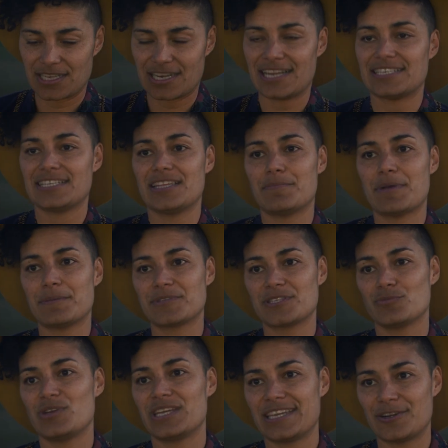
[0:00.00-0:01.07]
connecting them up
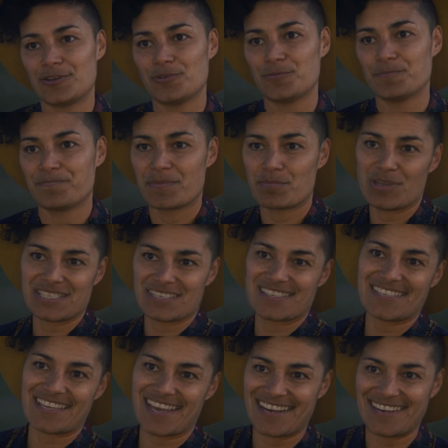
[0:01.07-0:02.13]
so we can all be
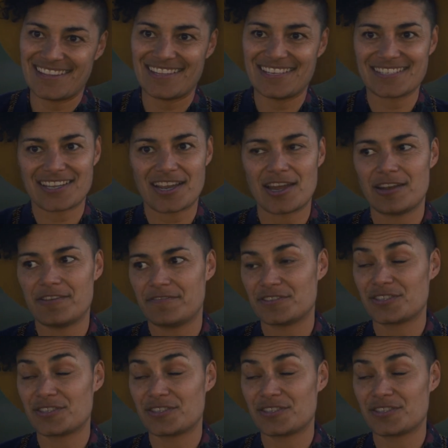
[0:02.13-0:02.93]
sustained in this kind of